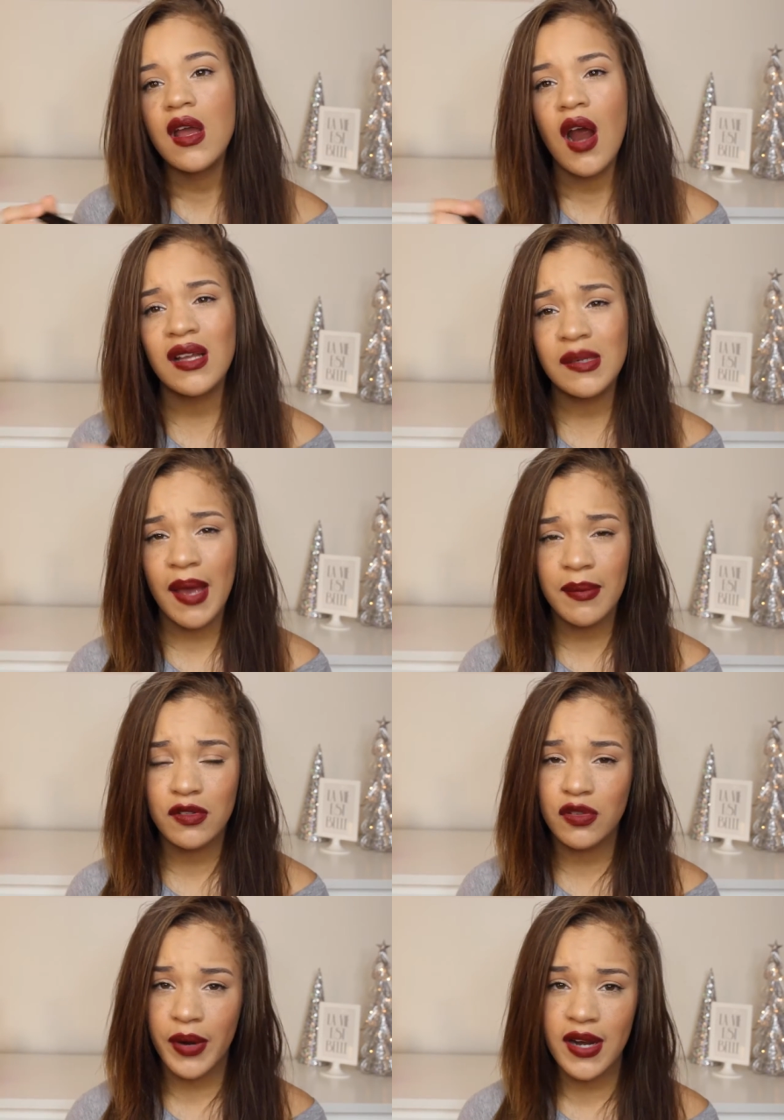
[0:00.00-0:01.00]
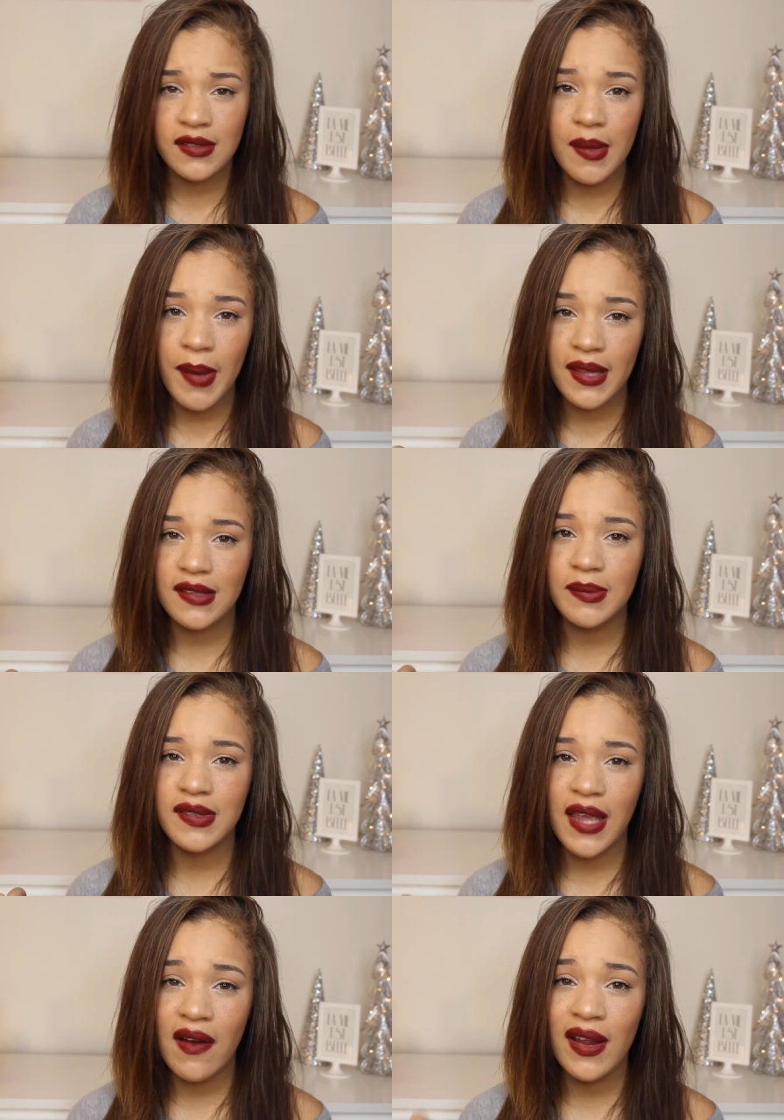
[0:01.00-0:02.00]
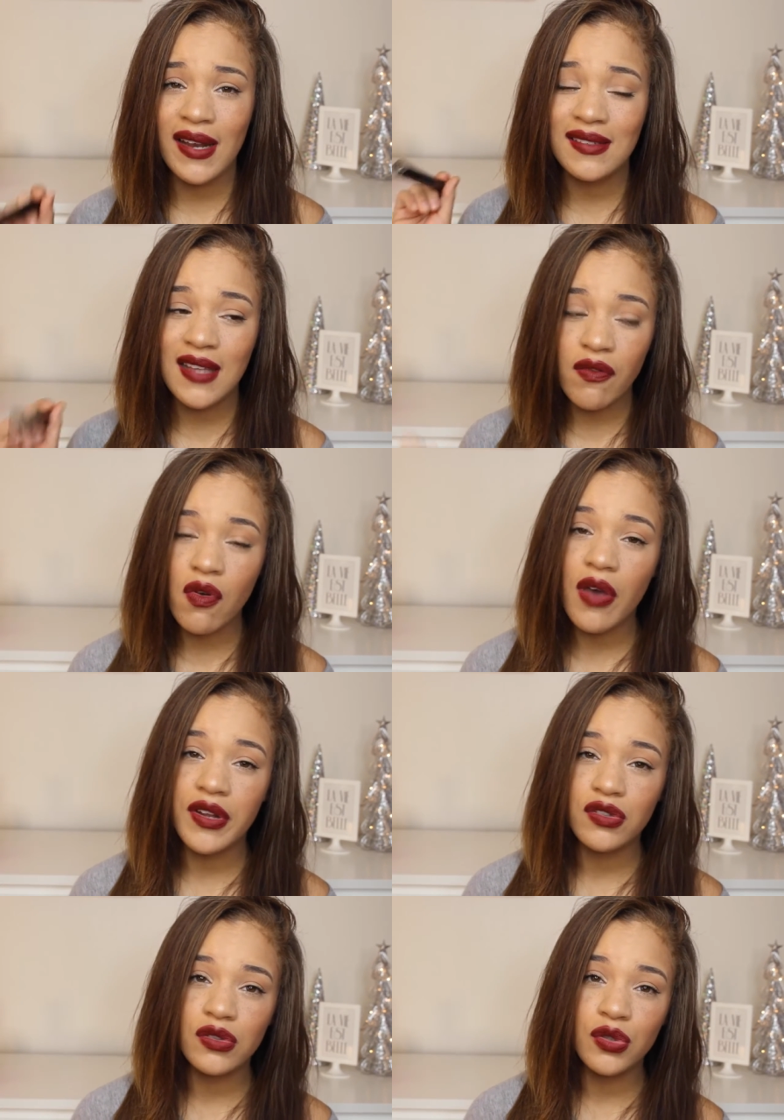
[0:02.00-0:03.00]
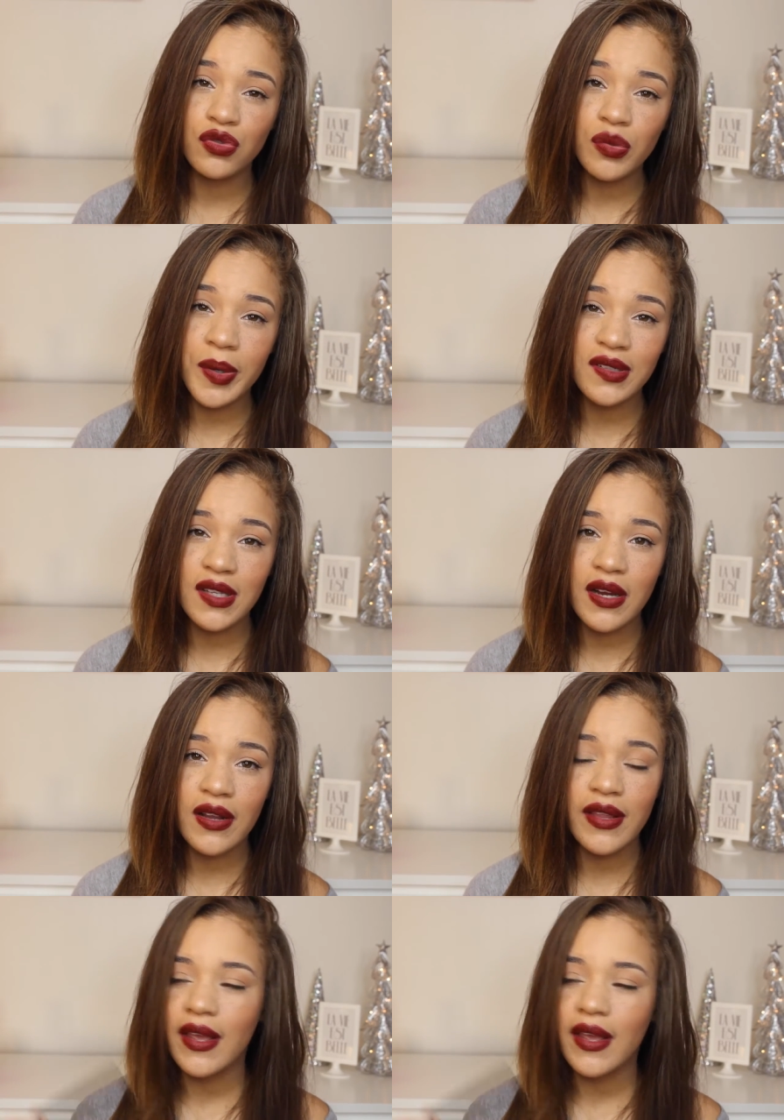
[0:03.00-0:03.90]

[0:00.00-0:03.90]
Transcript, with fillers: Carli Bybel swears by this mascara and several other YouTubers here.